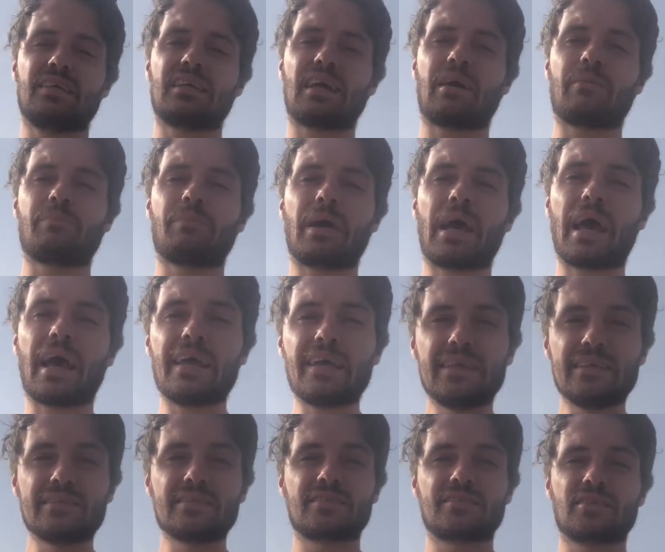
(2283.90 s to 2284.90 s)

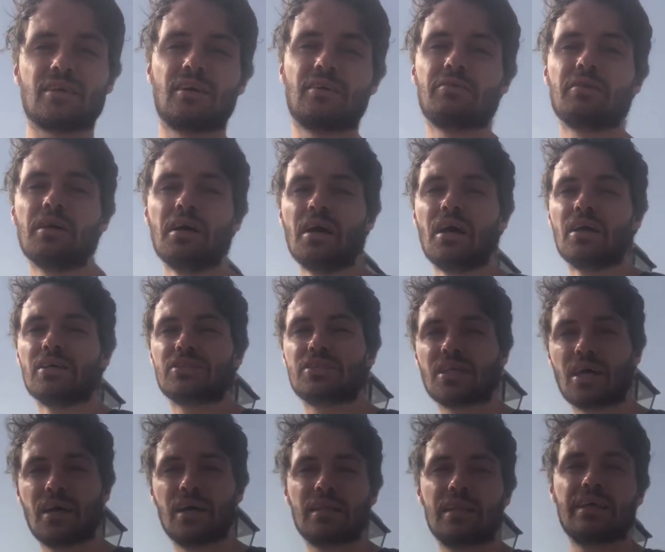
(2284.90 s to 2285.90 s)
campaign. So
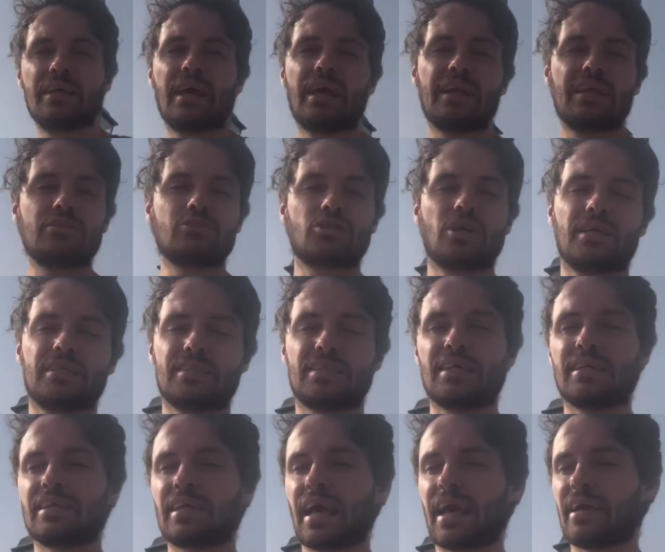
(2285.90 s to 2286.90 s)
certainly an
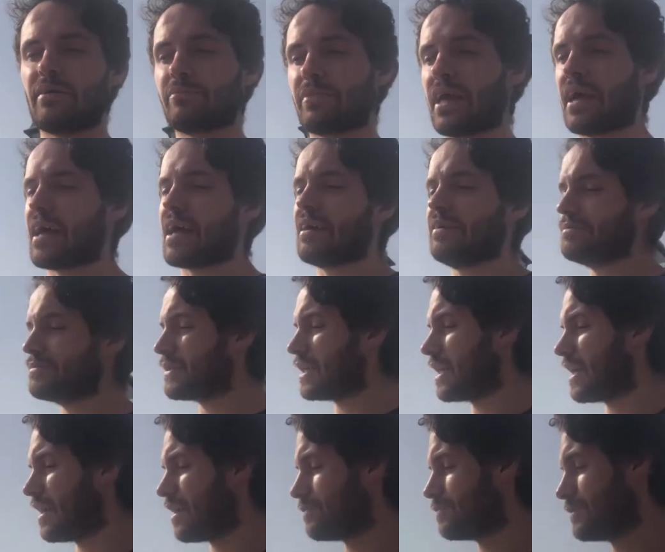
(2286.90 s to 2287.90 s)
interesting game there.
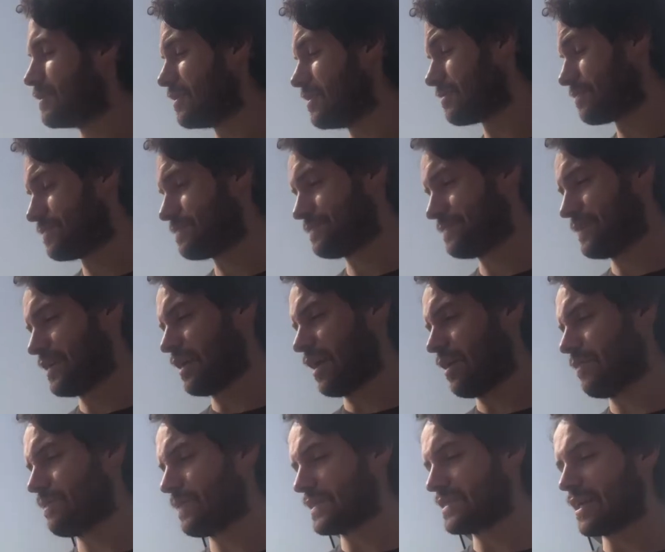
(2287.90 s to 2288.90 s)

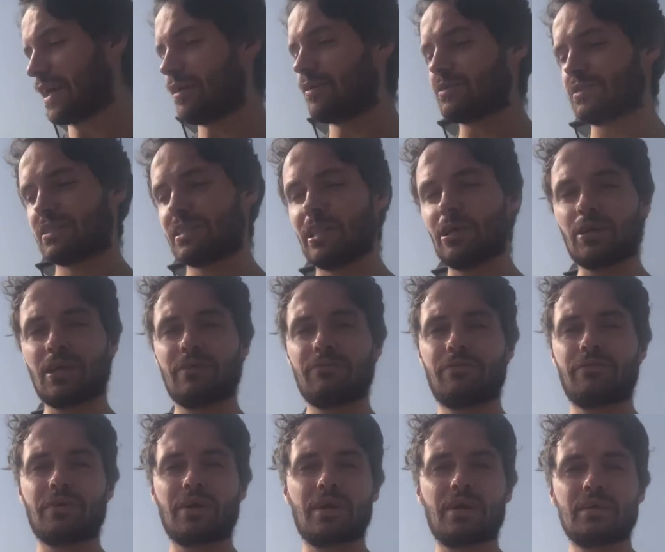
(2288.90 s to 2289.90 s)
Bedell's looking
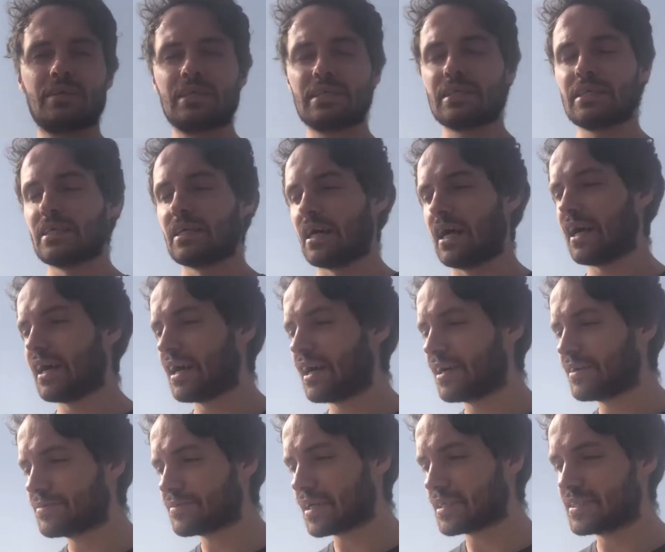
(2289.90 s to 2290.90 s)
for
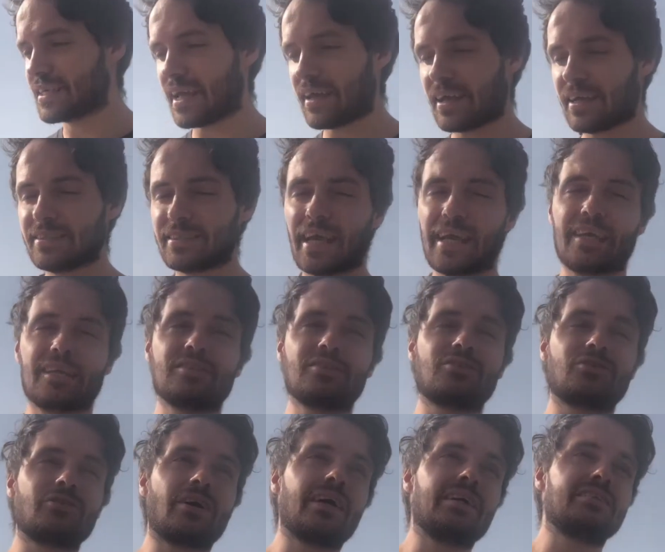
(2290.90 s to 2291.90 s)
a second
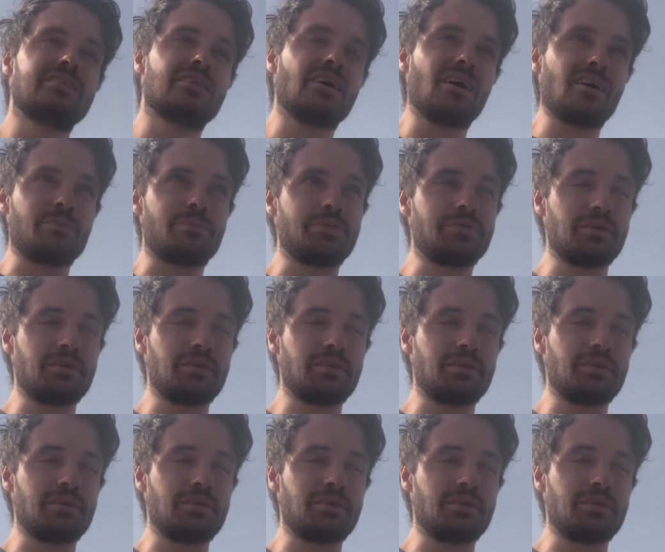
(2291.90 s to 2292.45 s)
straight dub.